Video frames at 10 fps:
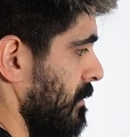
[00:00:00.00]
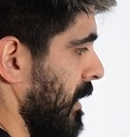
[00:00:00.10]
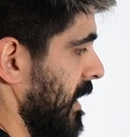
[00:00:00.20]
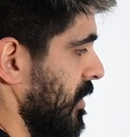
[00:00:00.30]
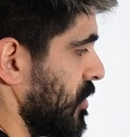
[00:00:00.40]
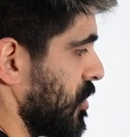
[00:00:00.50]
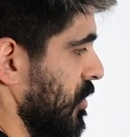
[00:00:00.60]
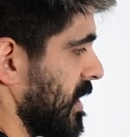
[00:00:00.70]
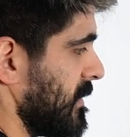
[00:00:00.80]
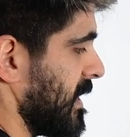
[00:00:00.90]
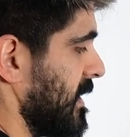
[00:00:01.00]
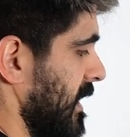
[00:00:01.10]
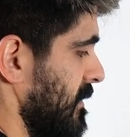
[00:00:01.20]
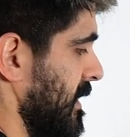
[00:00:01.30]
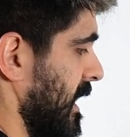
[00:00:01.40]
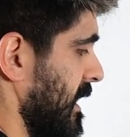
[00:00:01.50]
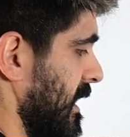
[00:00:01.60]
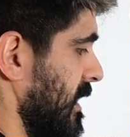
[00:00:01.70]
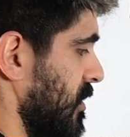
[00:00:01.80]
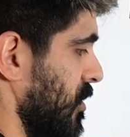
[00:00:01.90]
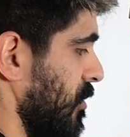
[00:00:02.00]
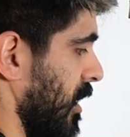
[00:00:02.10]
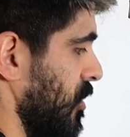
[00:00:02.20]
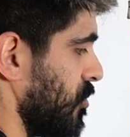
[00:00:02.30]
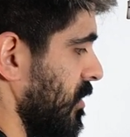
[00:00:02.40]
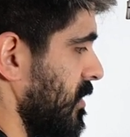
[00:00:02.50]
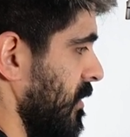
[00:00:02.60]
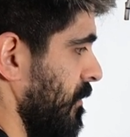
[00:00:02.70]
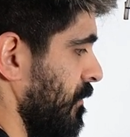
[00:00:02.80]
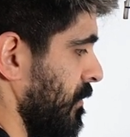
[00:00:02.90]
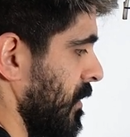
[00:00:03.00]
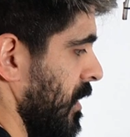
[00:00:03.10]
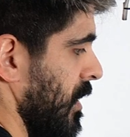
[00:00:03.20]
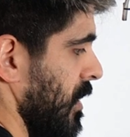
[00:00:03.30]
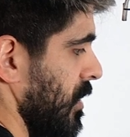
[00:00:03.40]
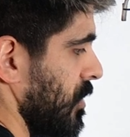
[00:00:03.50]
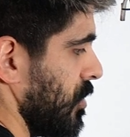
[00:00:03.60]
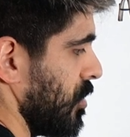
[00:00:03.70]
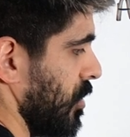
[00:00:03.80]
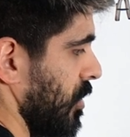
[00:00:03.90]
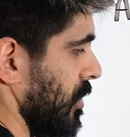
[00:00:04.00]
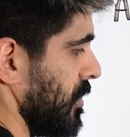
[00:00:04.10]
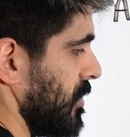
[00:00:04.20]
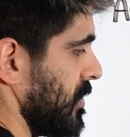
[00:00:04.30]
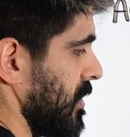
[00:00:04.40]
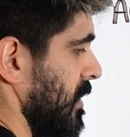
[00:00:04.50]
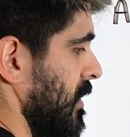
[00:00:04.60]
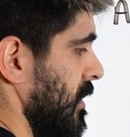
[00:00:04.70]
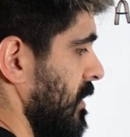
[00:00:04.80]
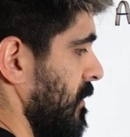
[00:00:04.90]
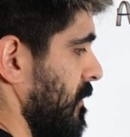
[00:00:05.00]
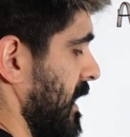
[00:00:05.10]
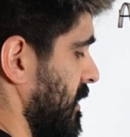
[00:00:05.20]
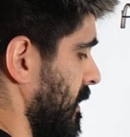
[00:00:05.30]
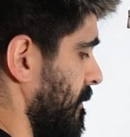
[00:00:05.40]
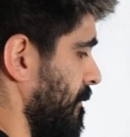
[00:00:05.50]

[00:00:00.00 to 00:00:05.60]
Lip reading: minus 2 times 10 times 10 is 200, cos theta.